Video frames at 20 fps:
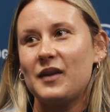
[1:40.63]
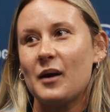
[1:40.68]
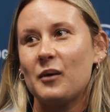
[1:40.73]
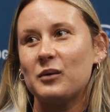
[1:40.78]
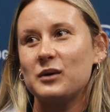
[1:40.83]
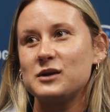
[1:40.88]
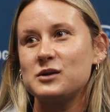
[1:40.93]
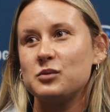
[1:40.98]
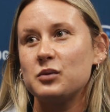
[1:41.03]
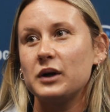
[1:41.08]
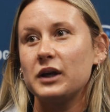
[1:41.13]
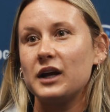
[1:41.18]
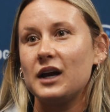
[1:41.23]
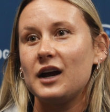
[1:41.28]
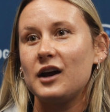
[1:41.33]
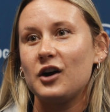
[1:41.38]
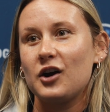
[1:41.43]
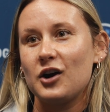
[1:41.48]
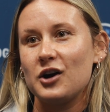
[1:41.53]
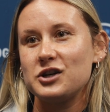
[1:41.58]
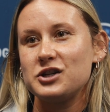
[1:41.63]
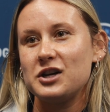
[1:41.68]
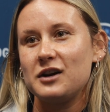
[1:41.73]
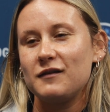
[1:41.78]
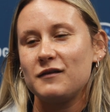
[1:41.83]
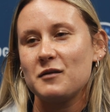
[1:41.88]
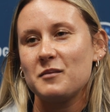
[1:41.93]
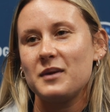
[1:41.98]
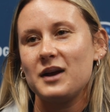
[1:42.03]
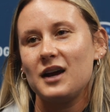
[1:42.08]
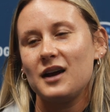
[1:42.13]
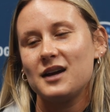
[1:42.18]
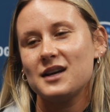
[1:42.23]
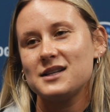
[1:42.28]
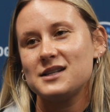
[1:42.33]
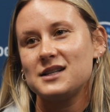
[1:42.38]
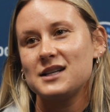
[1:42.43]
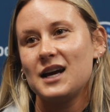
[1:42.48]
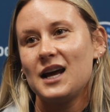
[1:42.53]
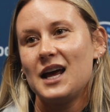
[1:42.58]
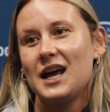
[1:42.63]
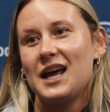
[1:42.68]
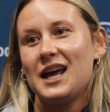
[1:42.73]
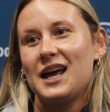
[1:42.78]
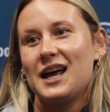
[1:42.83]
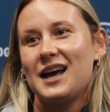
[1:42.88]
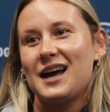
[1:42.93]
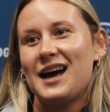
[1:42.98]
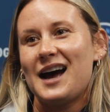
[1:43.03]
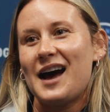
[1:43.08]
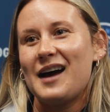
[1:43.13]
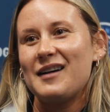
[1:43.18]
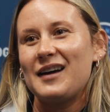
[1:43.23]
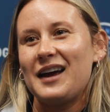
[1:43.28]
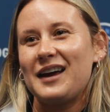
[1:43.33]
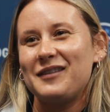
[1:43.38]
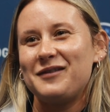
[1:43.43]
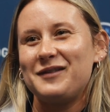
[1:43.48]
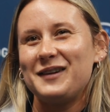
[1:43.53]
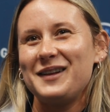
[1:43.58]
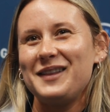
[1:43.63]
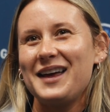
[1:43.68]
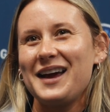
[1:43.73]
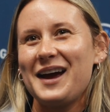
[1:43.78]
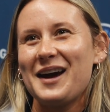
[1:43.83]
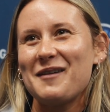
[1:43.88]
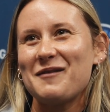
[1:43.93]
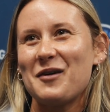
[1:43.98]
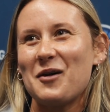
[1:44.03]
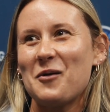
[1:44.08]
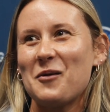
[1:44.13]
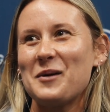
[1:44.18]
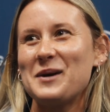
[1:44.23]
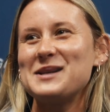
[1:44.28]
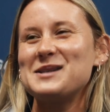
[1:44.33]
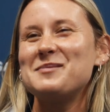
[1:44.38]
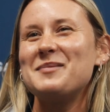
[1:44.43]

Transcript: that was really encouraging for me because i feel like i've always